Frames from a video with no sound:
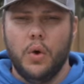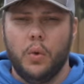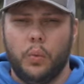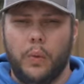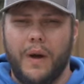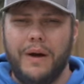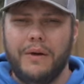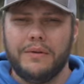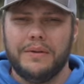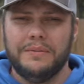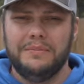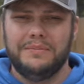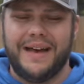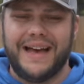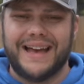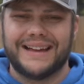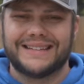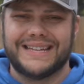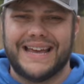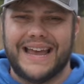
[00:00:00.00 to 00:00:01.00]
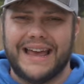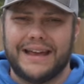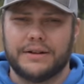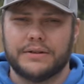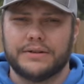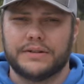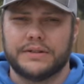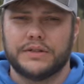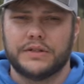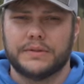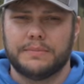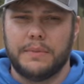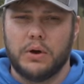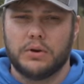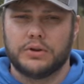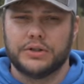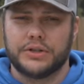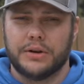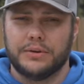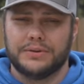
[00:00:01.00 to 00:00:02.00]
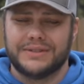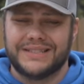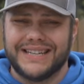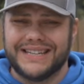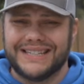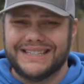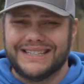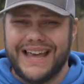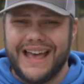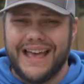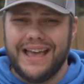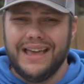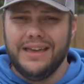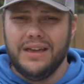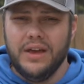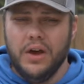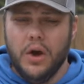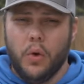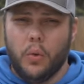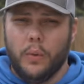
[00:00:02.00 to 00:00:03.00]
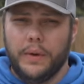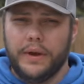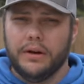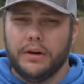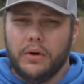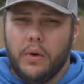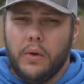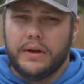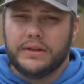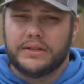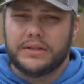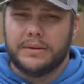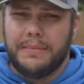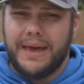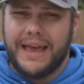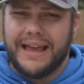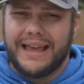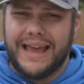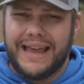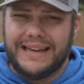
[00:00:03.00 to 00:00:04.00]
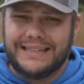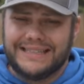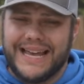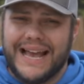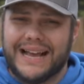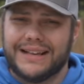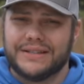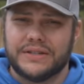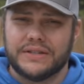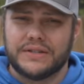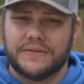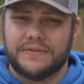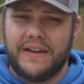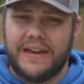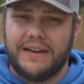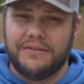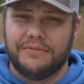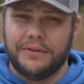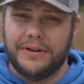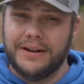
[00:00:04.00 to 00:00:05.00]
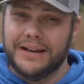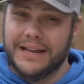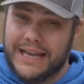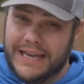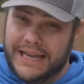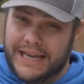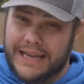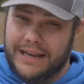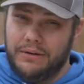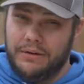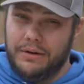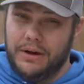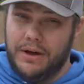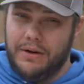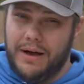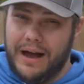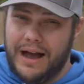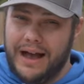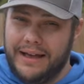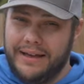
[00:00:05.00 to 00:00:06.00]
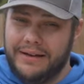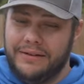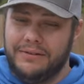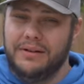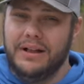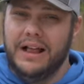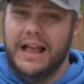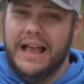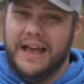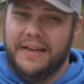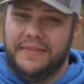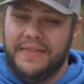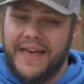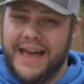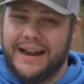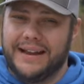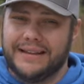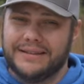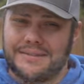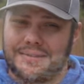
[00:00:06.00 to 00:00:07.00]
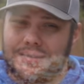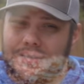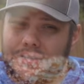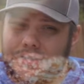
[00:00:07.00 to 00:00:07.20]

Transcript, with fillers: Welcome back to Anderson Smoke Show. Today, we are going to make a Texas favorite here in Ohio, and that is